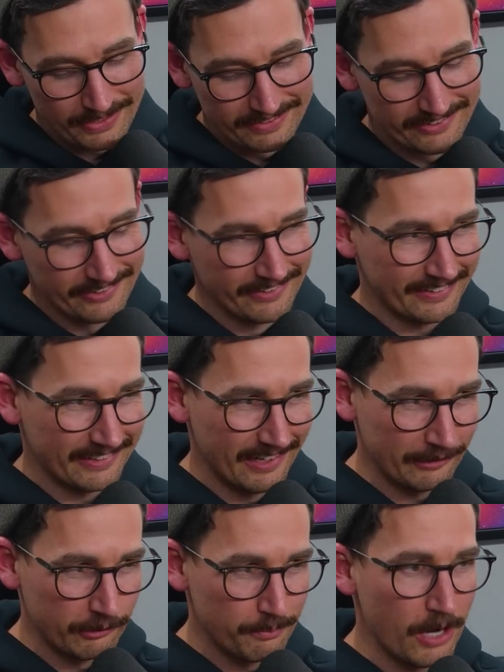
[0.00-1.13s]
into the
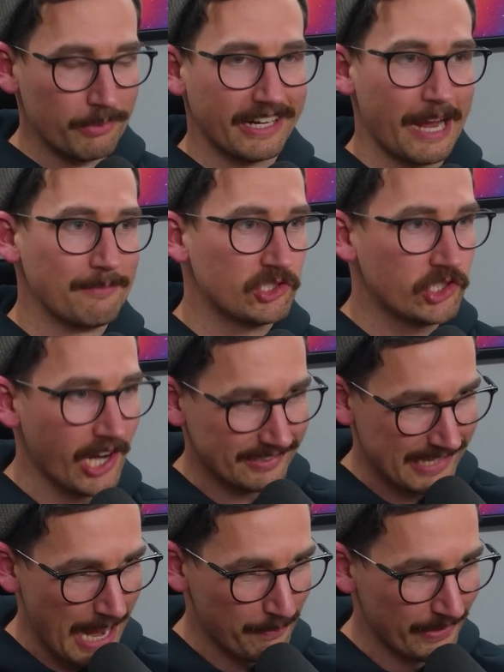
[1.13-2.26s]
Collingwood-Melbourne game.
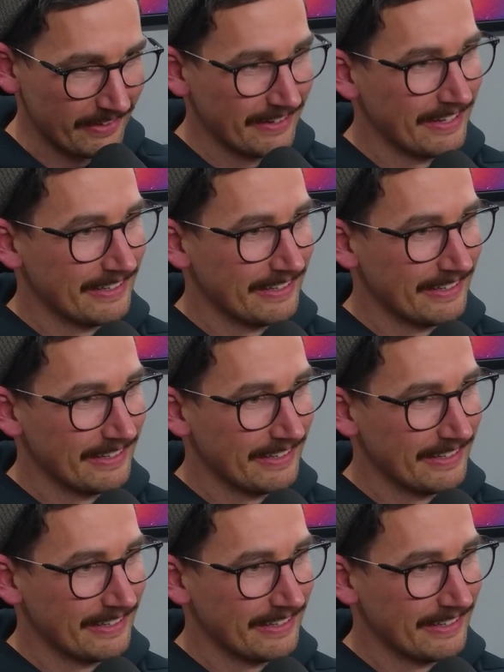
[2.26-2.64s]
Just happened.